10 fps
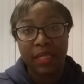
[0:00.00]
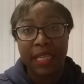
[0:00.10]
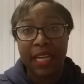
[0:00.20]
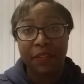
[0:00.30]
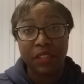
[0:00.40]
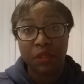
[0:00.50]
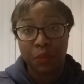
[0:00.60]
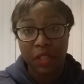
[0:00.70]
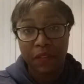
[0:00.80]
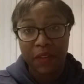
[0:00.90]
Now, if it's a
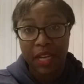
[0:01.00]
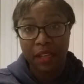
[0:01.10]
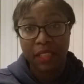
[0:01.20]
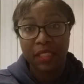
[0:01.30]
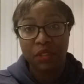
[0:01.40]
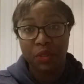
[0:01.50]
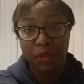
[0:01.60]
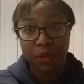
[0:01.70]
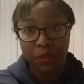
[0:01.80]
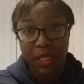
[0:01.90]
real fire and it's on
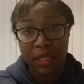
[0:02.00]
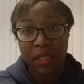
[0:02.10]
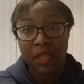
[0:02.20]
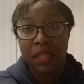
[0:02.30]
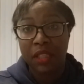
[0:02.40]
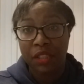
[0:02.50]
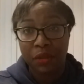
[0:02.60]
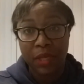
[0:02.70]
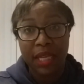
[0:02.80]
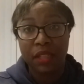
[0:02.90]
your unit,
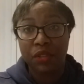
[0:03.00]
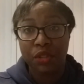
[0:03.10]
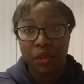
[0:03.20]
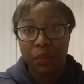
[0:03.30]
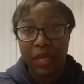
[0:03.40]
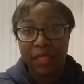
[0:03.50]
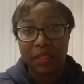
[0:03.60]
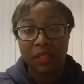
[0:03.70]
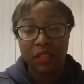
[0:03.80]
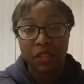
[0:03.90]
you got to do your
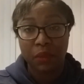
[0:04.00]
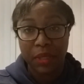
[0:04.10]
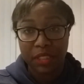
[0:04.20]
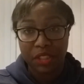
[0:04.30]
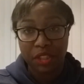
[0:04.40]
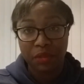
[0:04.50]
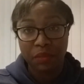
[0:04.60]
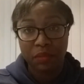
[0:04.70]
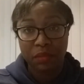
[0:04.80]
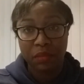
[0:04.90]
race, your rescue,
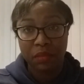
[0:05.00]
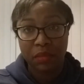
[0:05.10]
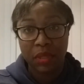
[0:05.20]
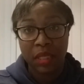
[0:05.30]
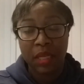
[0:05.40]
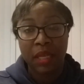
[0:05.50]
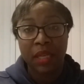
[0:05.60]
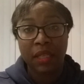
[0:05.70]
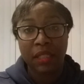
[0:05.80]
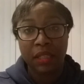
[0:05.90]

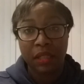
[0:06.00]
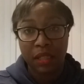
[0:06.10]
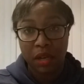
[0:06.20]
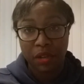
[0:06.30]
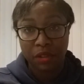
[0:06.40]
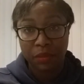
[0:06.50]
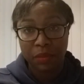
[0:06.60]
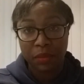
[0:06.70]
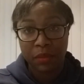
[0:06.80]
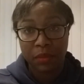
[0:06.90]
your
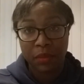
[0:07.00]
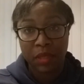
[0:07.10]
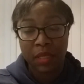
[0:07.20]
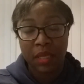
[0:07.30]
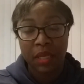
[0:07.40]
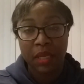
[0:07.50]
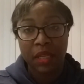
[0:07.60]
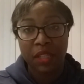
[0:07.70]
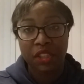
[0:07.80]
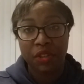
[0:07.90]
alarm,
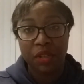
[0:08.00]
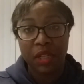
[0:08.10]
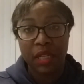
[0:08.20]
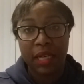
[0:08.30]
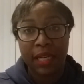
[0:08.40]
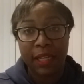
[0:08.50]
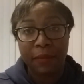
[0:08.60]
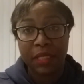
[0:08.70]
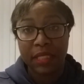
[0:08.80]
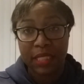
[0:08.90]
your
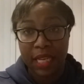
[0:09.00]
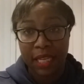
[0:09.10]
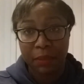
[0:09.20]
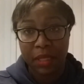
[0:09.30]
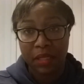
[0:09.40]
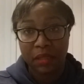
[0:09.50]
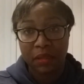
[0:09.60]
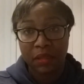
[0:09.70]
um, containment,